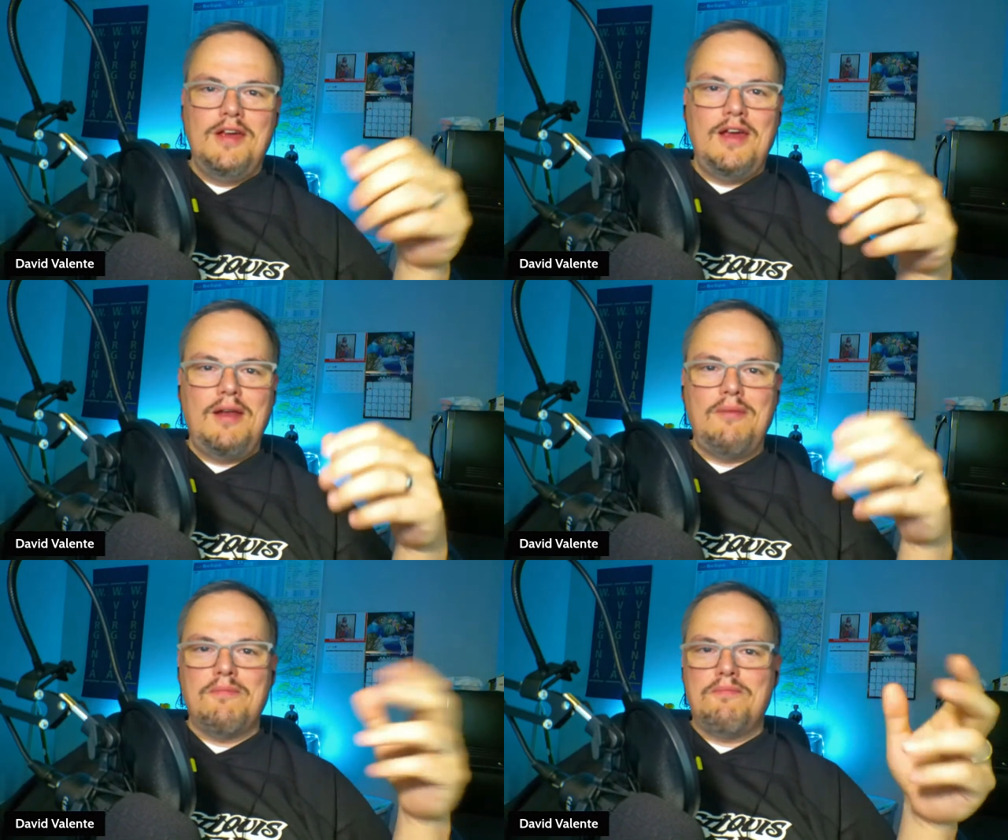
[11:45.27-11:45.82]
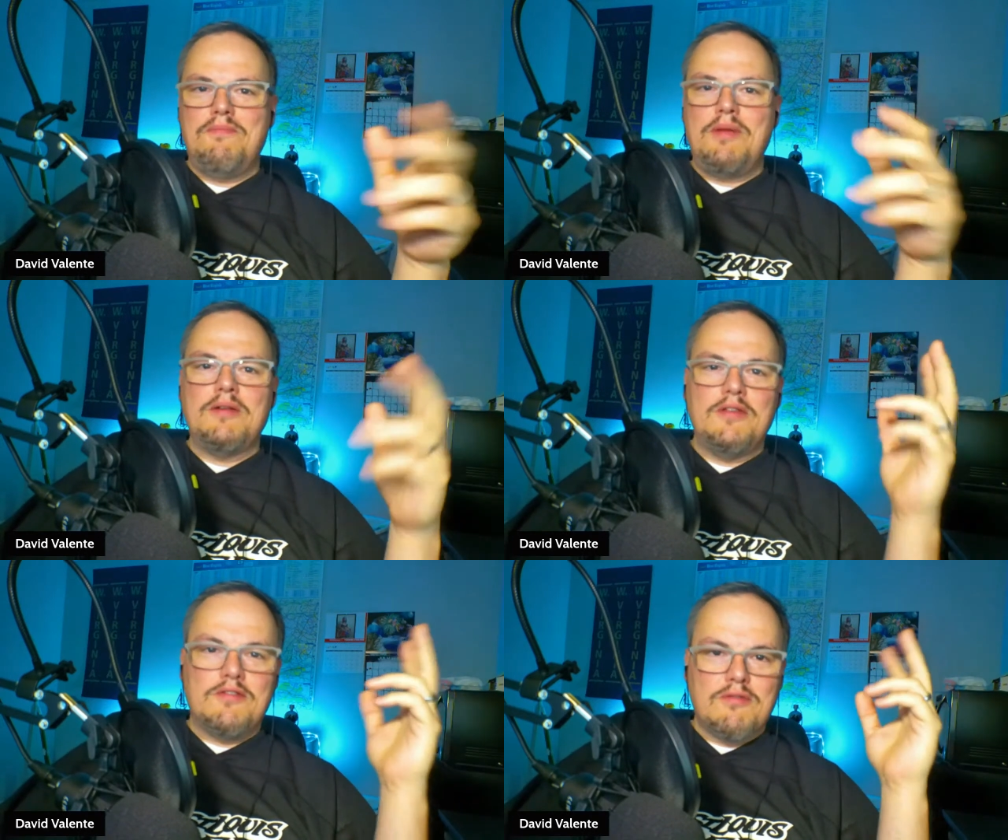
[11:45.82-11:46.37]
and
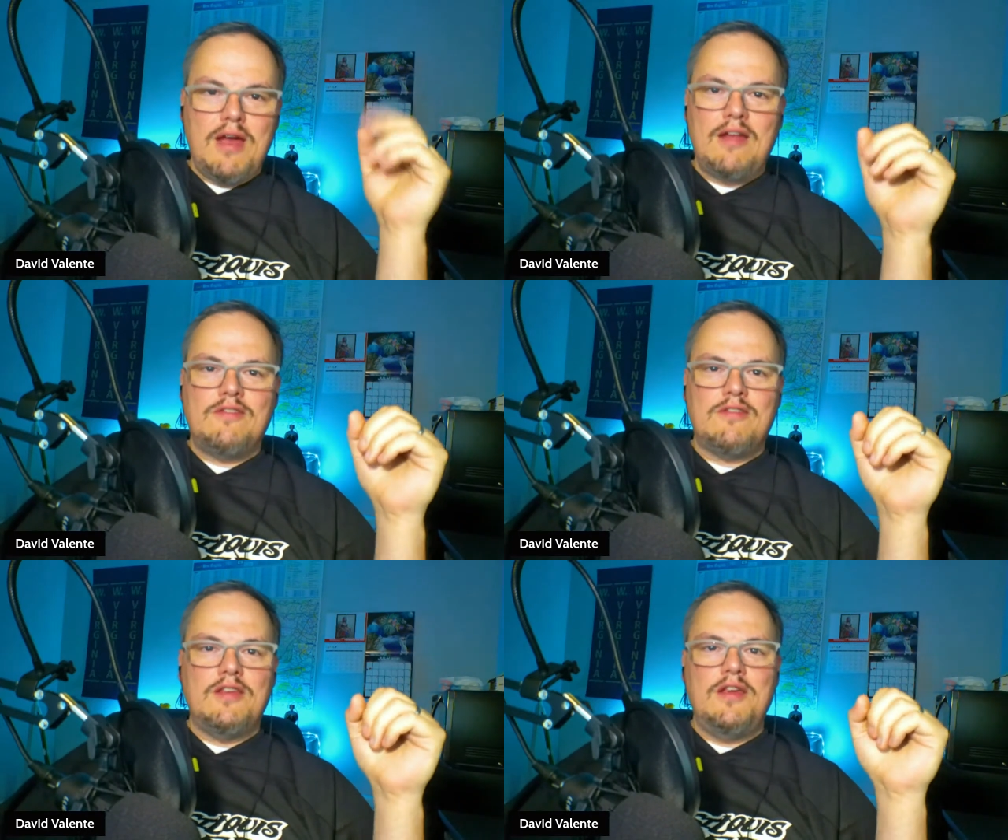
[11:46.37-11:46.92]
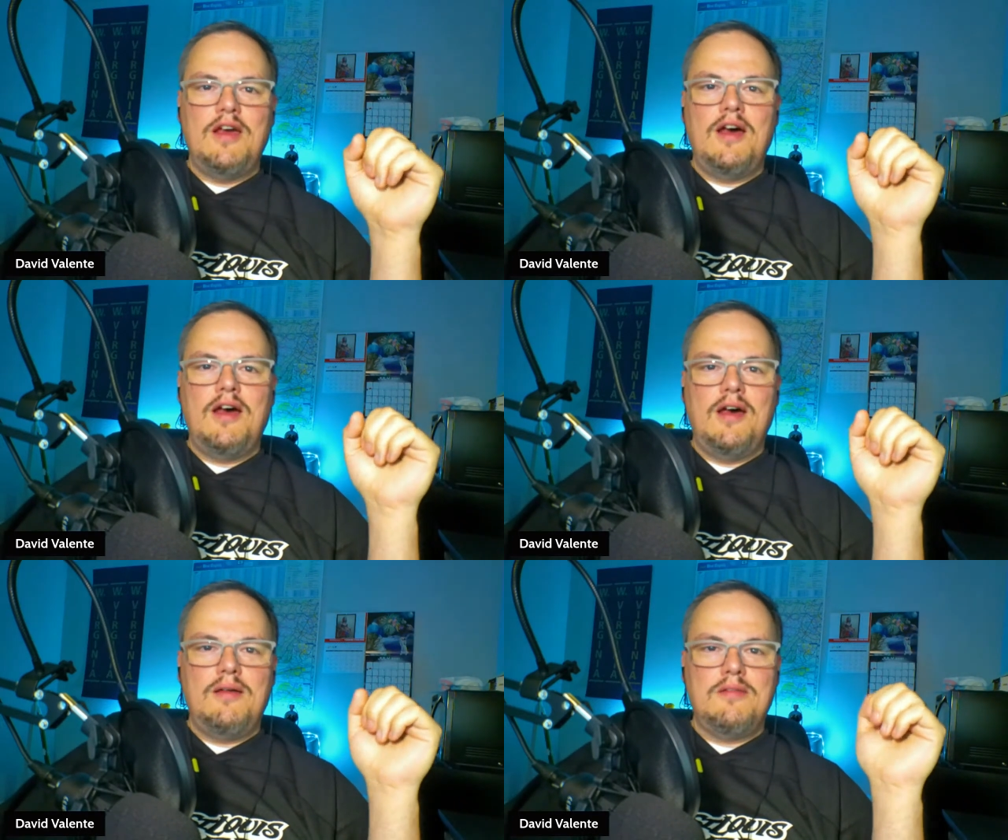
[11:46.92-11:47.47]
barely scratch
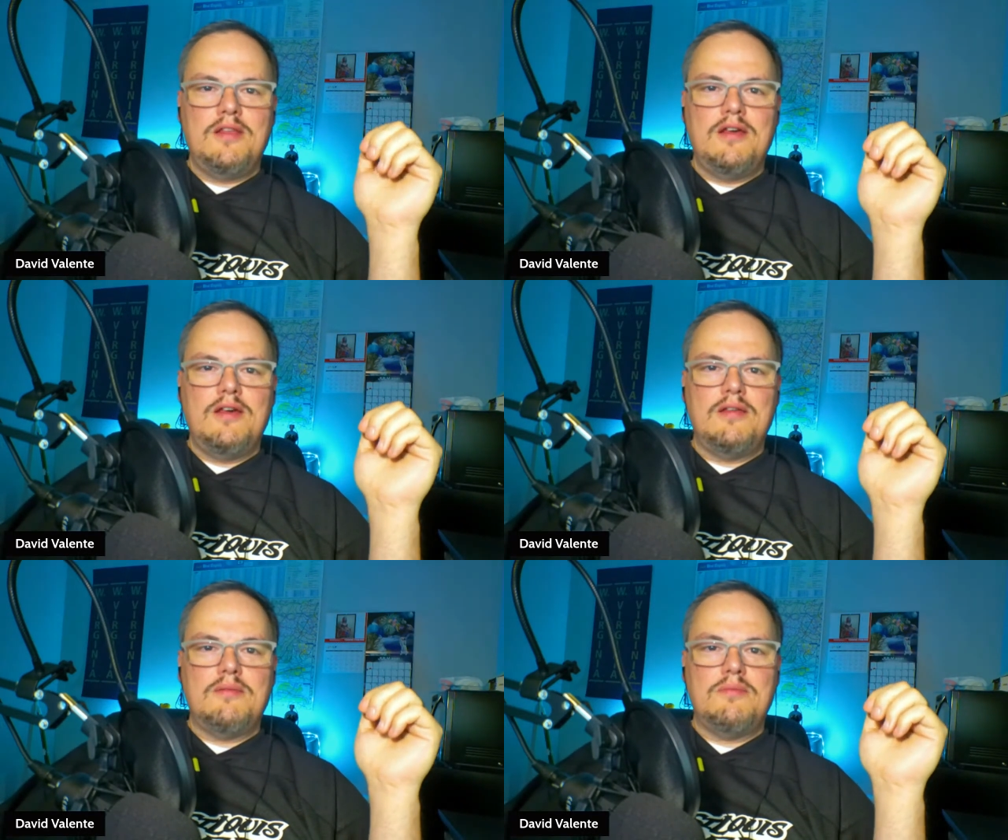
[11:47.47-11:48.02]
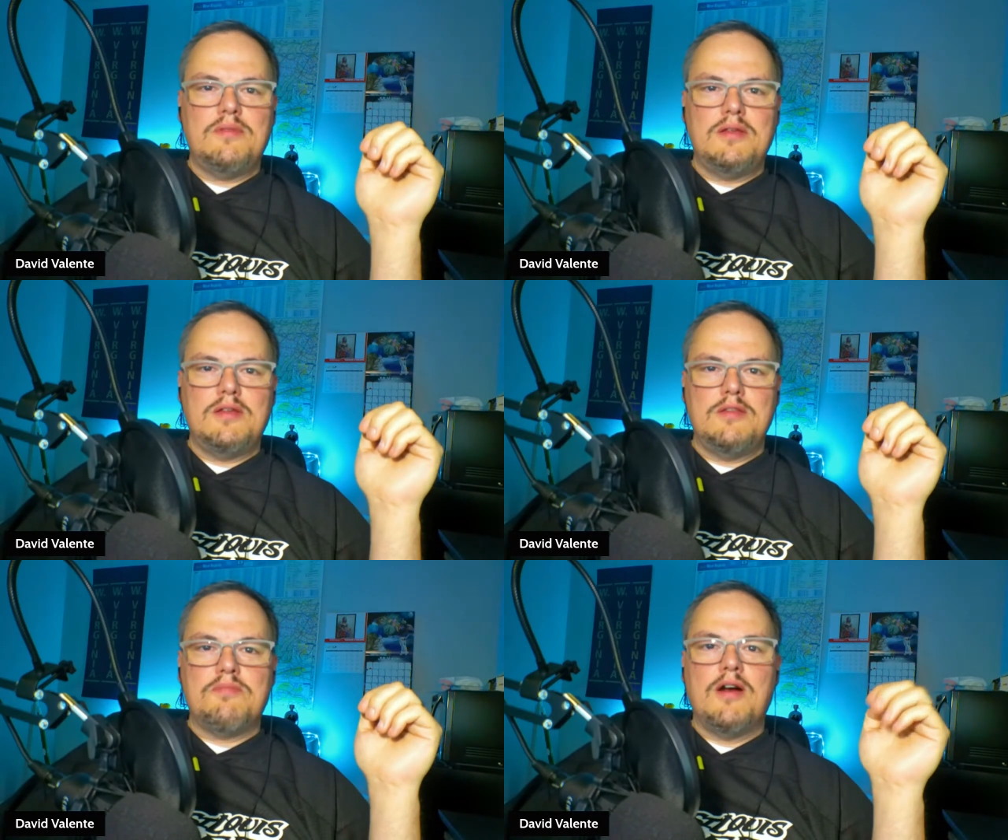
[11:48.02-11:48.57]

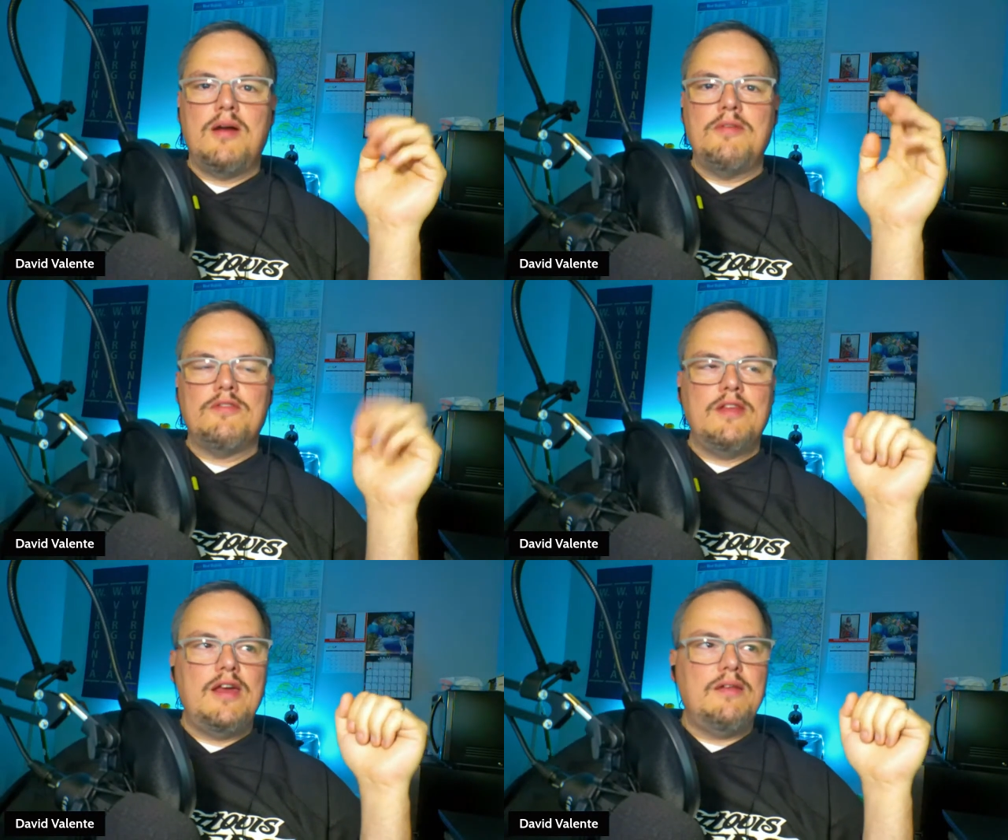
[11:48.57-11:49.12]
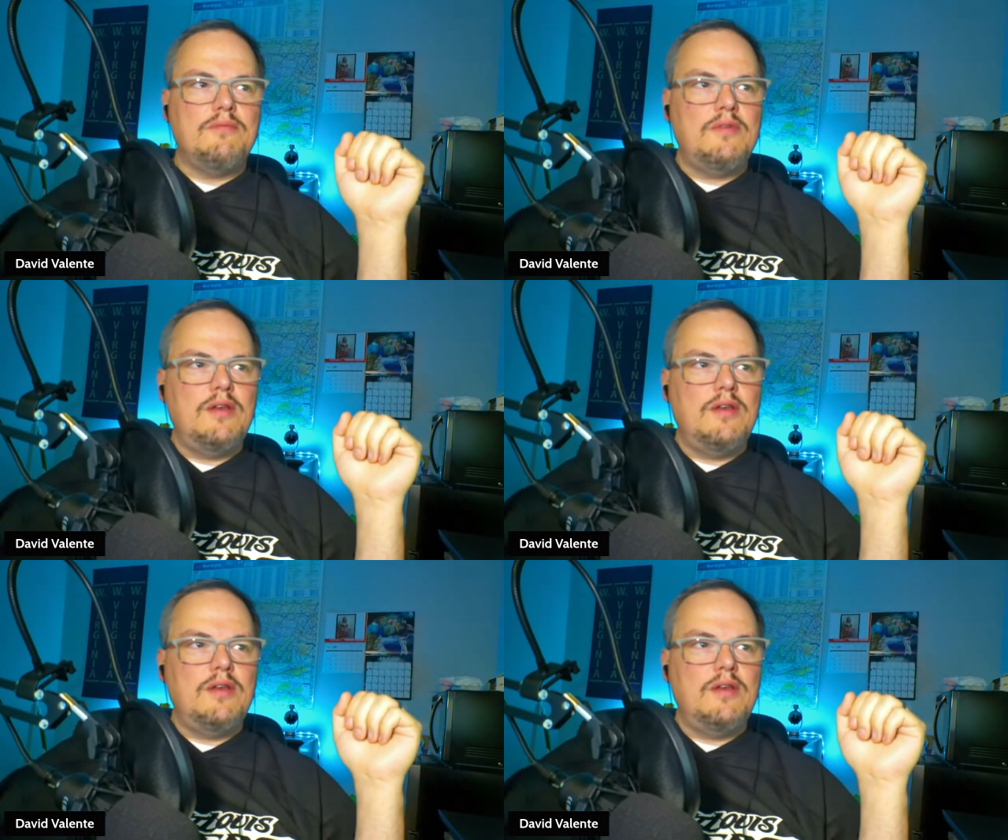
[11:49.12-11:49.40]
the promised land